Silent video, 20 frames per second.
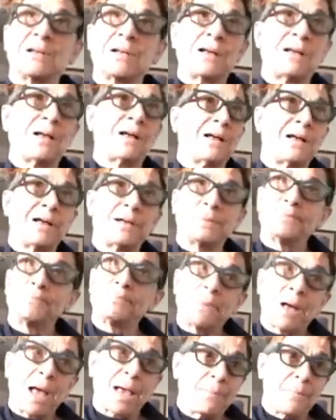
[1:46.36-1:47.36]

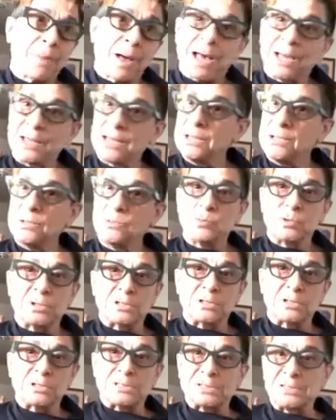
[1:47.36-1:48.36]
my body
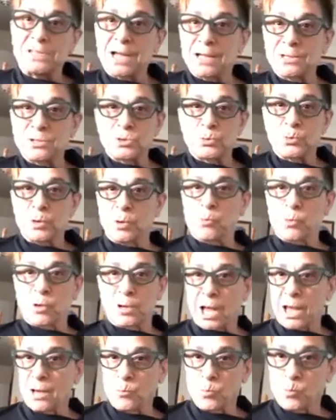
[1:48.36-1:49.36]
was not doing what
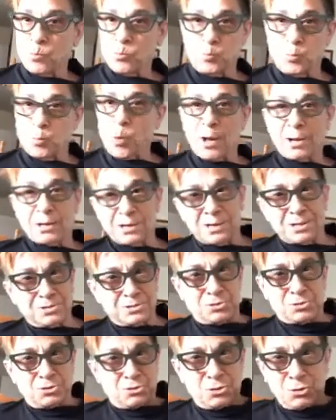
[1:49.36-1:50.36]
I wanted it
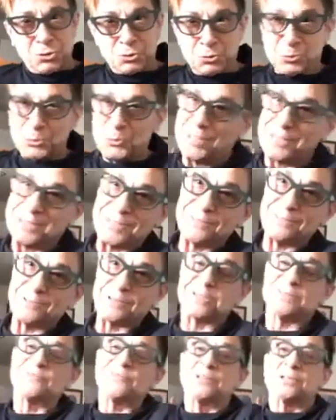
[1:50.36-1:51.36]
to do, and it
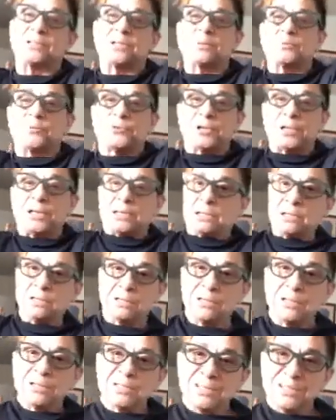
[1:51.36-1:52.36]
was feeling pretty
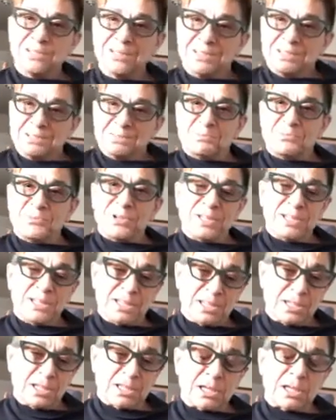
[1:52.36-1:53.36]

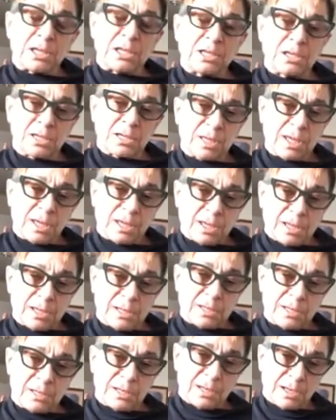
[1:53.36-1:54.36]
icky.
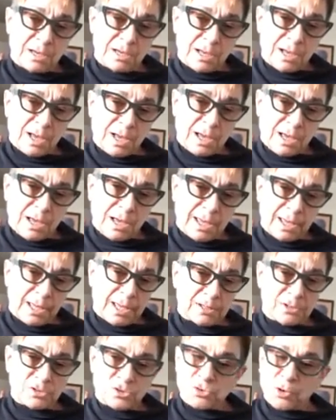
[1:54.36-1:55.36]
And I
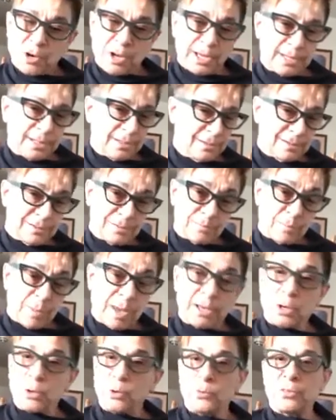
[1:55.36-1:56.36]
had tried
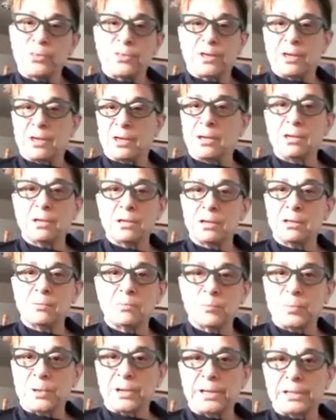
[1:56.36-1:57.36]
my own thing,
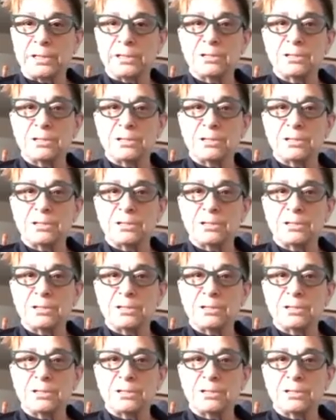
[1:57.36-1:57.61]
but